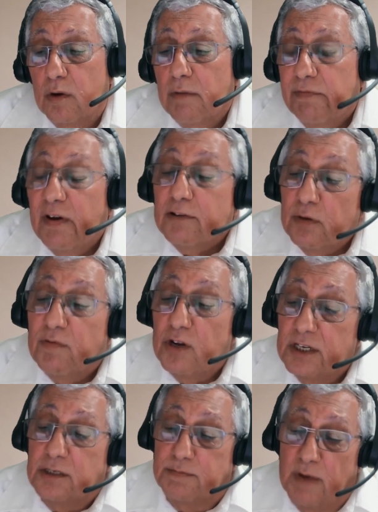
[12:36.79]
first of all,
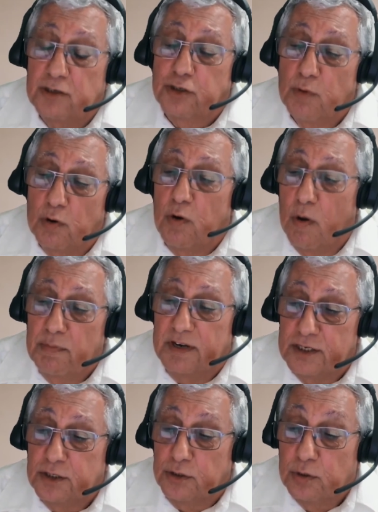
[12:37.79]
it's much more
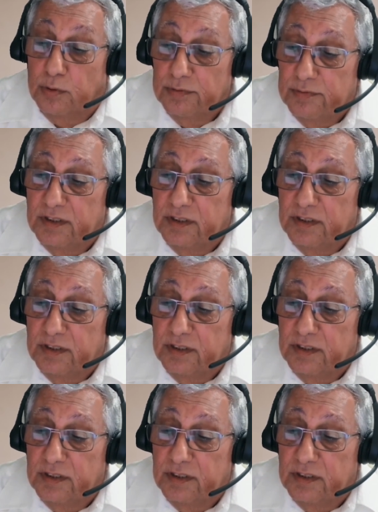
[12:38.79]
complex to do